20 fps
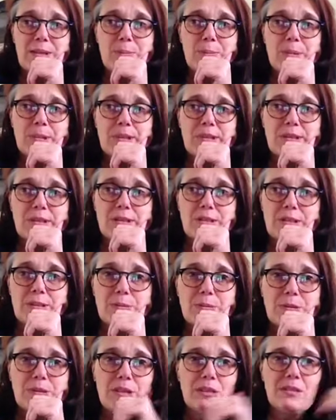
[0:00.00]
because I
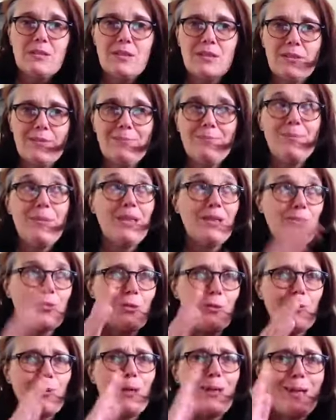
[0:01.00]
wanted to make
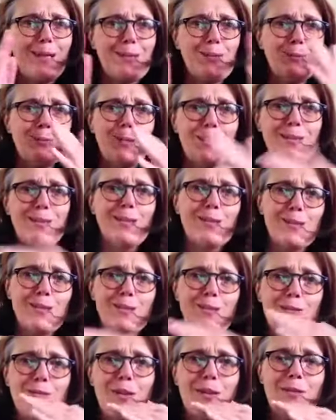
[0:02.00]
sure that I had all my ducks
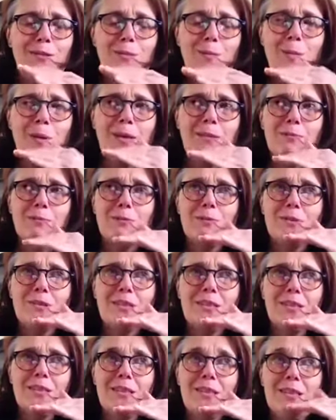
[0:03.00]
in a row to be able
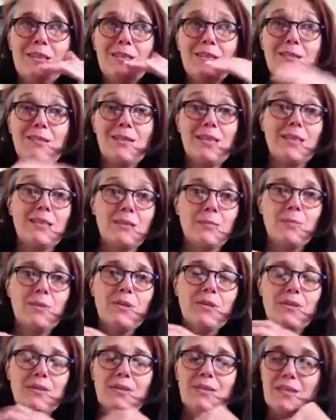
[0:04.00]
to set a
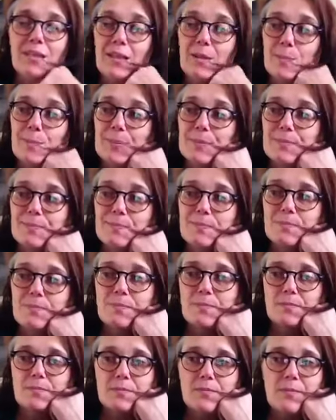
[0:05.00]
business up.
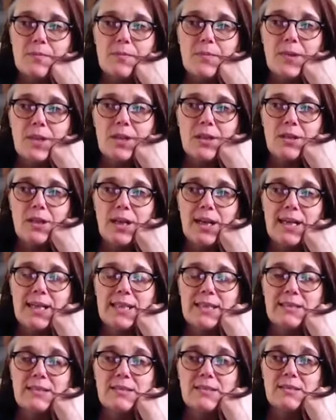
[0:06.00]

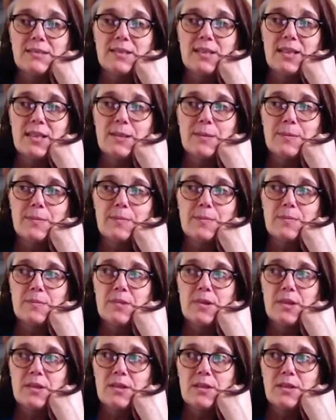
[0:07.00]
And
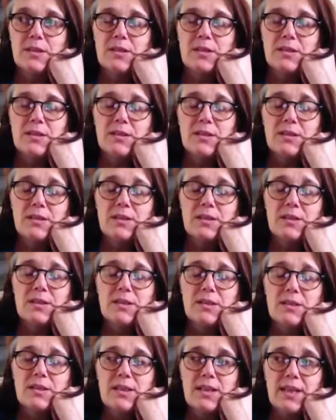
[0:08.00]

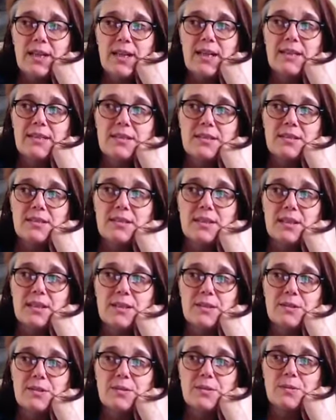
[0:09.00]
yeah,
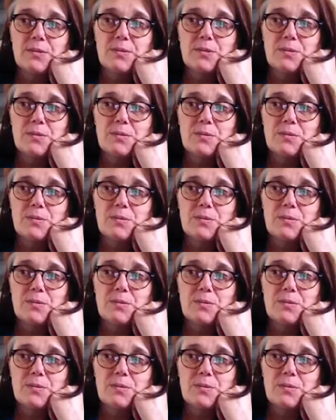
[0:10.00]
so